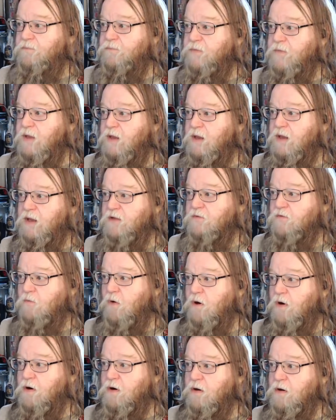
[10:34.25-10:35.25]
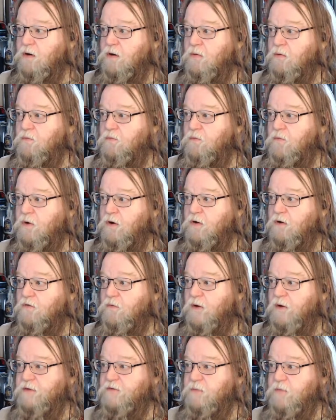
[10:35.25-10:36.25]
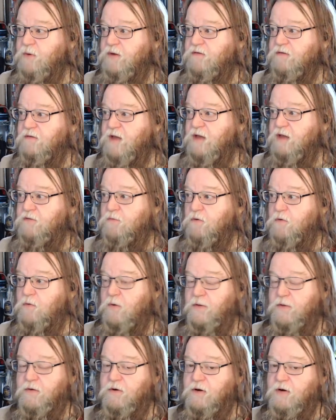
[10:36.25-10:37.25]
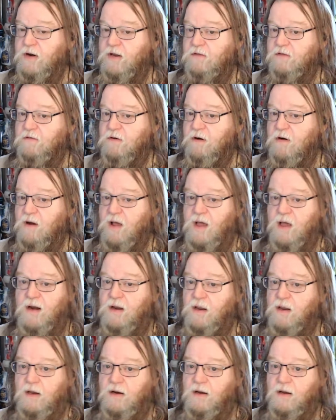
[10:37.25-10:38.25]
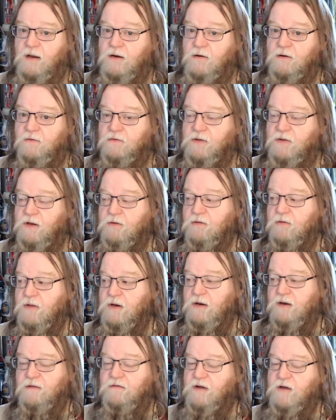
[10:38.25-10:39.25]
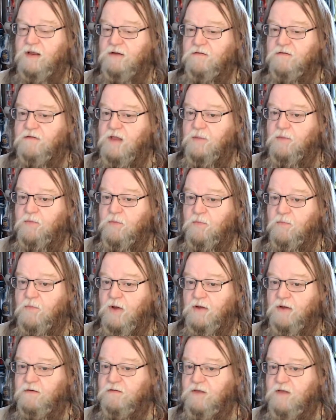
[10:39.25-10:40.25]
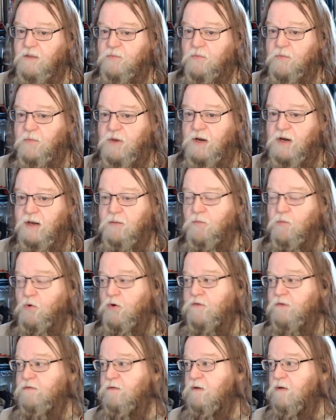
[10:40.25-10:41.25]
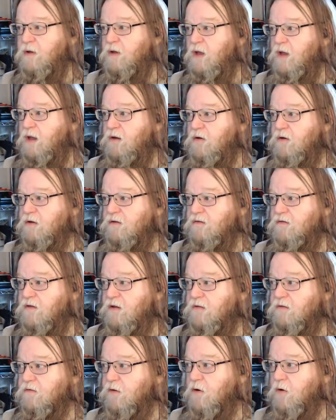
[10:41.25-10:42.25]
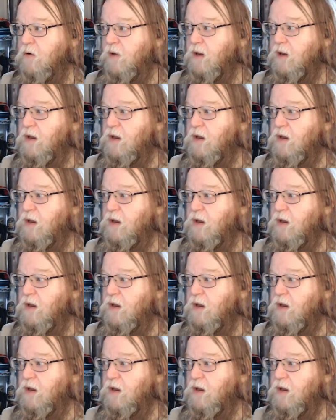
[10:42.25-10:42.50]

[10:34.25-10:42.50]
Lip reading: It gets watered on a twice a week schedule, whether it needs it or not, and I don't think it really needs it. I just keep the medium moist, and you can see it's growing.